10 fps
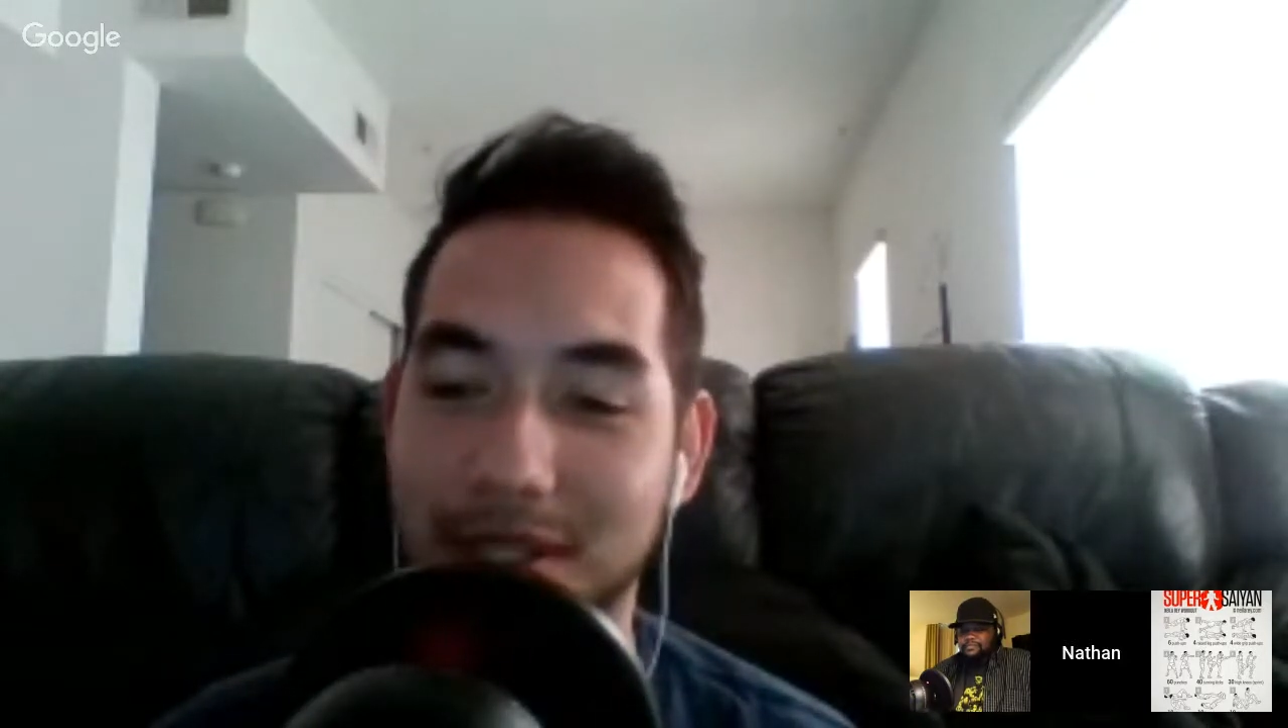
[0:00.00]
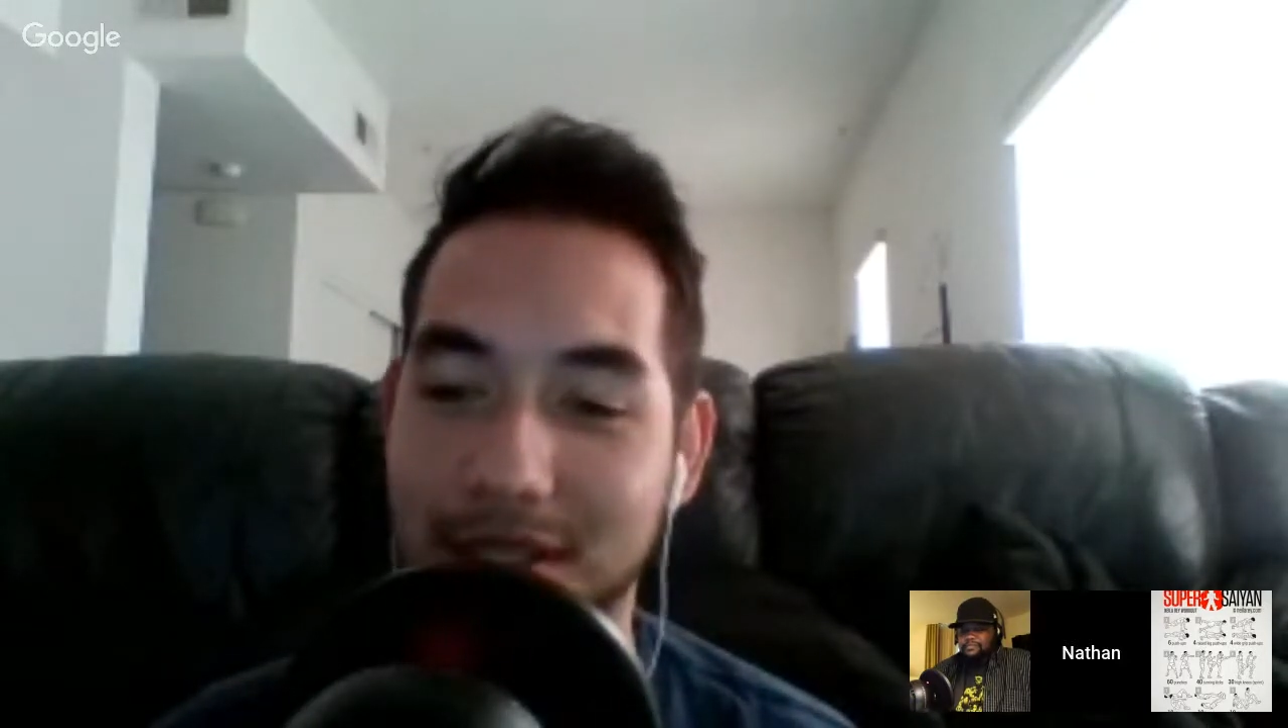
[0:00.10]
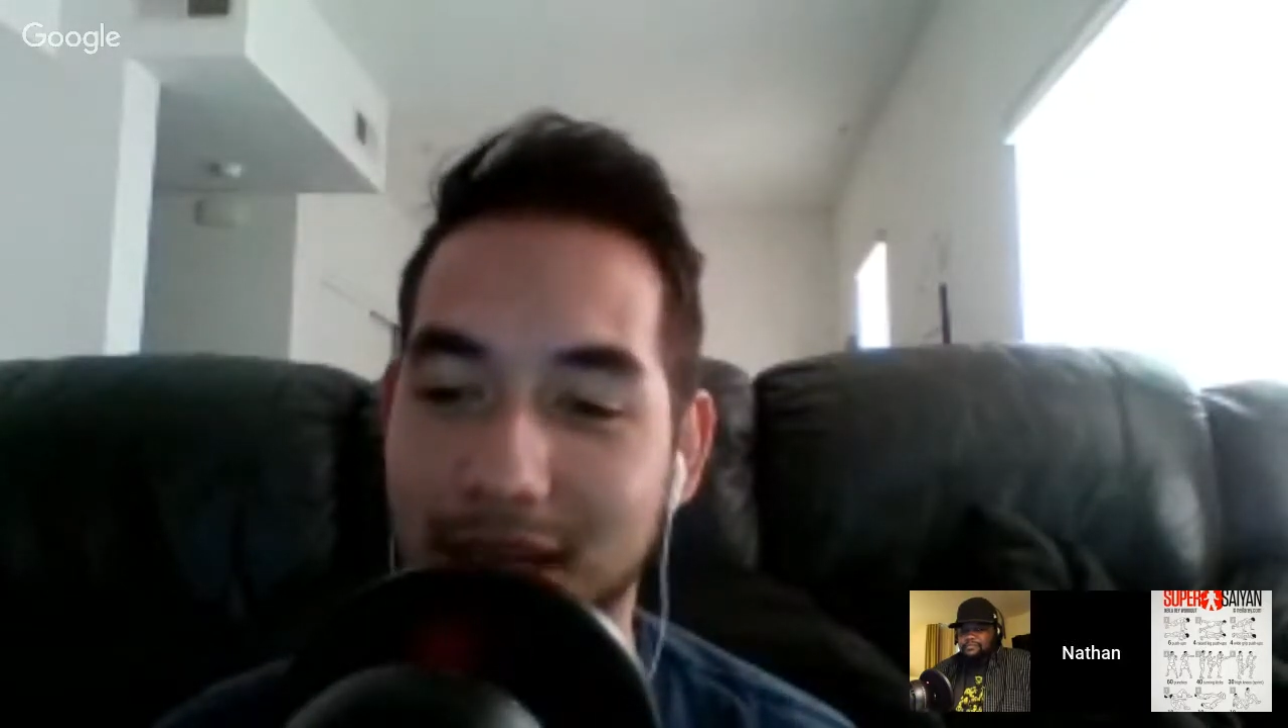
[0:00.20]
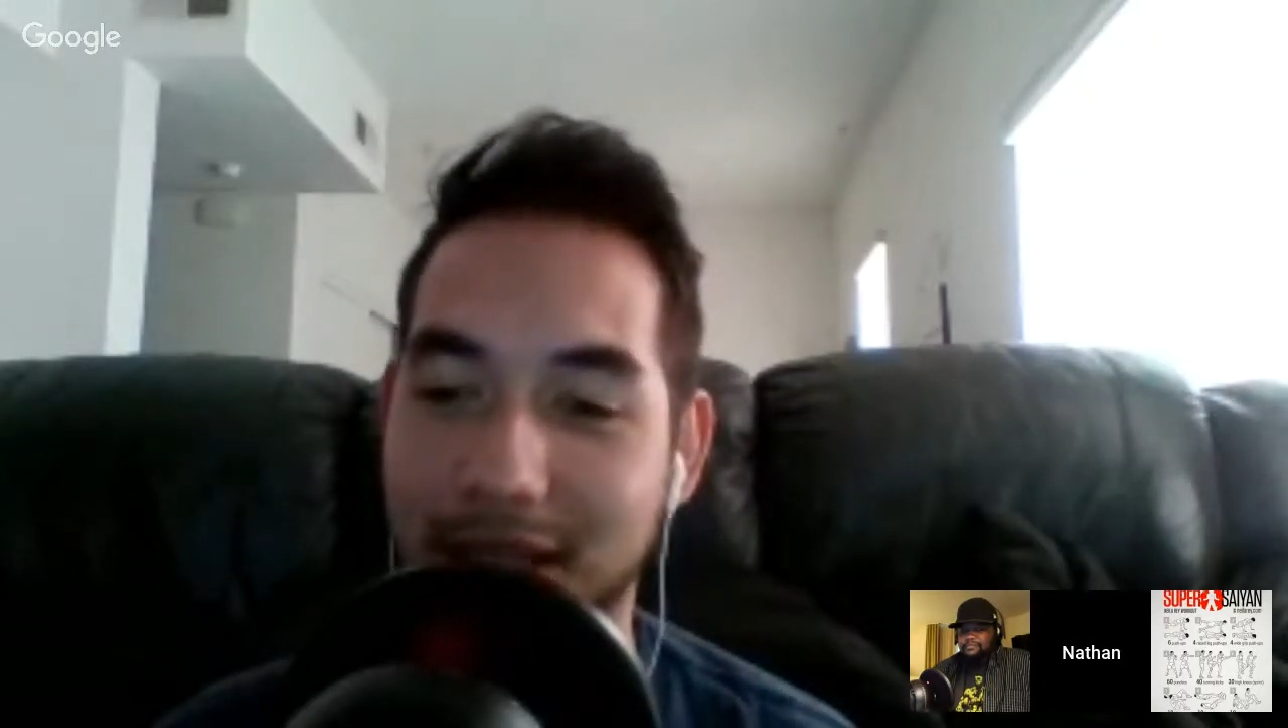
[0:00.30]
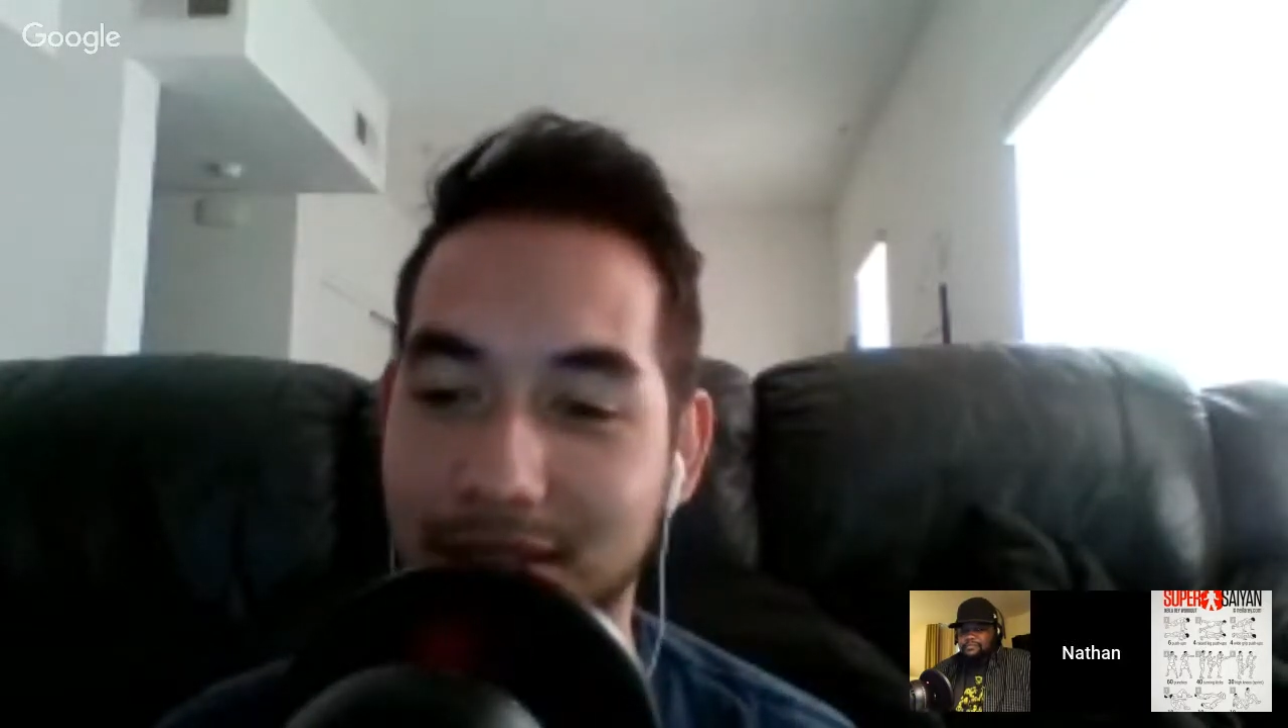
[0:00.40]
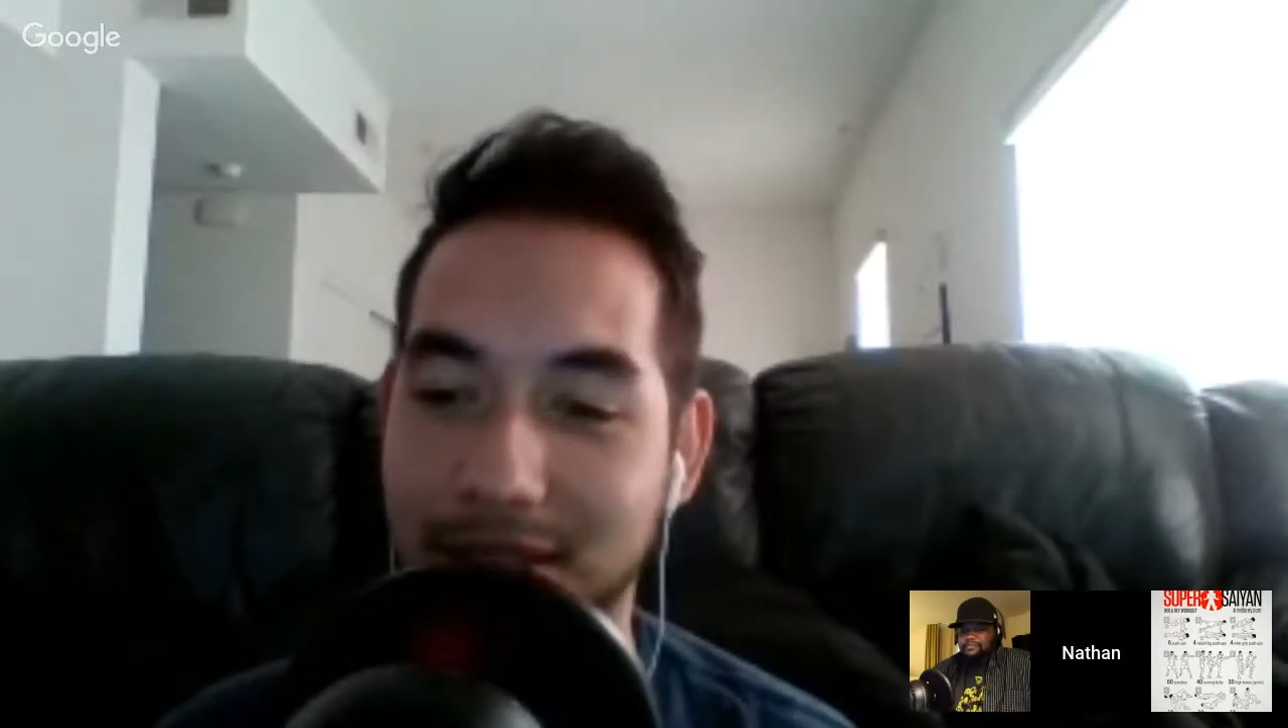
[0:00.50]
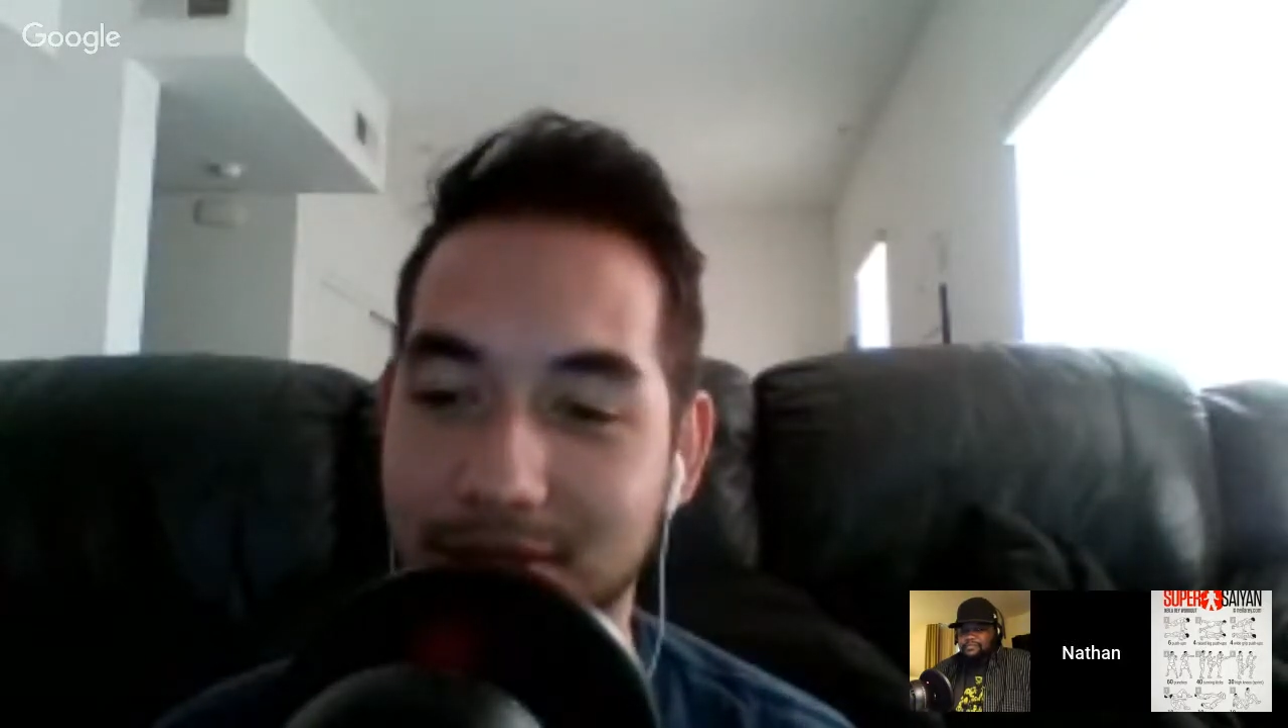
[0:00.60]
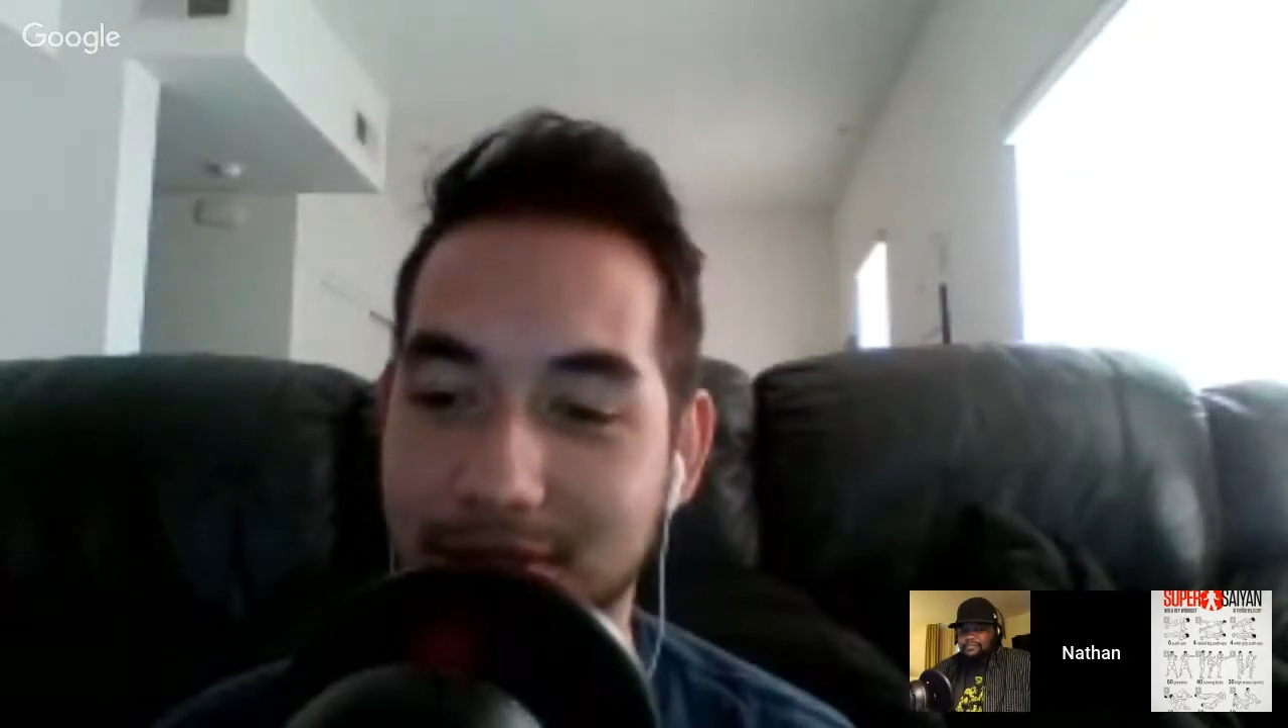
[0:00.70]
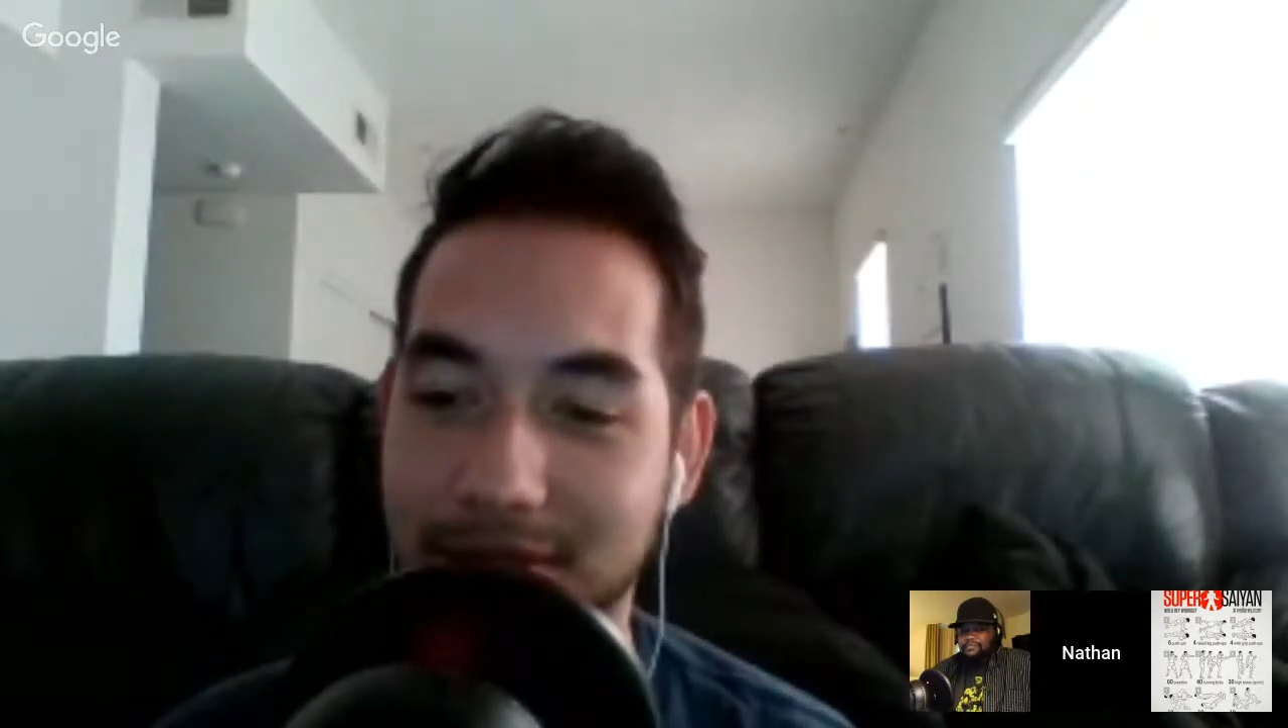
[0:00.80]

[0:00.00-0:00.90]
Kylo.